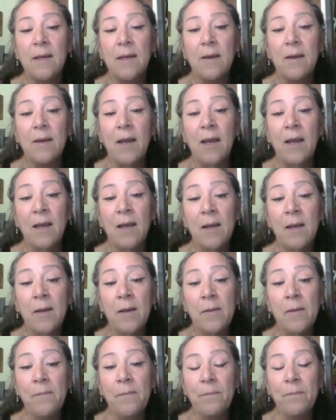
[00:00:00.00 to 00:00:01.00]

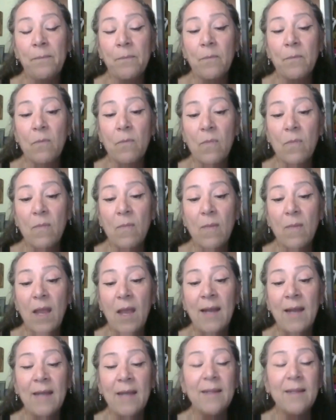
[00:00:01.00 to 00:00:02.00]

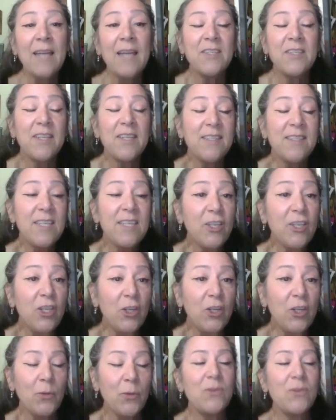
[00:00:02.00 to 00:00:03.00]
I'd like to
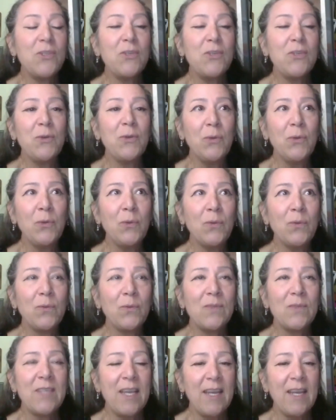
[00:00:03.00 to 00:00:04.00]
continue to
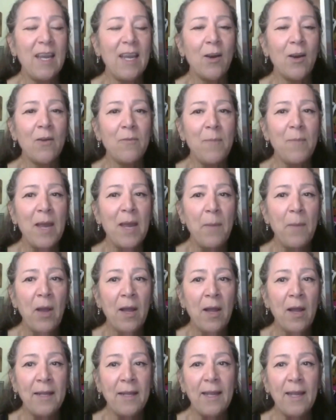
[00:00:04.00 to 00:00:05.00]
take care of my
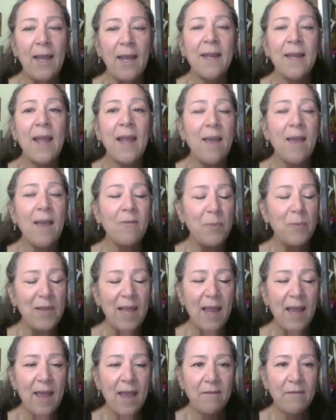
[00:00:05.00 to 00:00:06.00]
body, and I have a
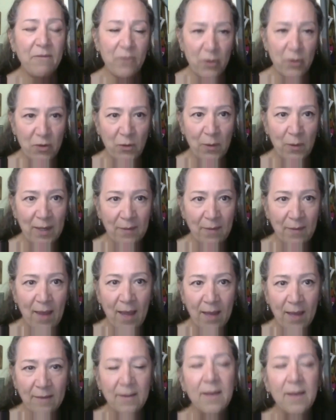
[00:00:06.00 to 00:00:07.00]
plan for doing
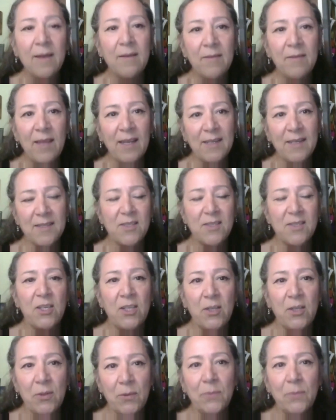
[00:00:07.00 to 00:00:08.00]
that. Thanks to
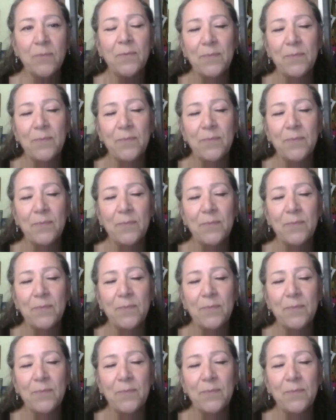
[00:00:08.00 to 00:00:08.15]
you.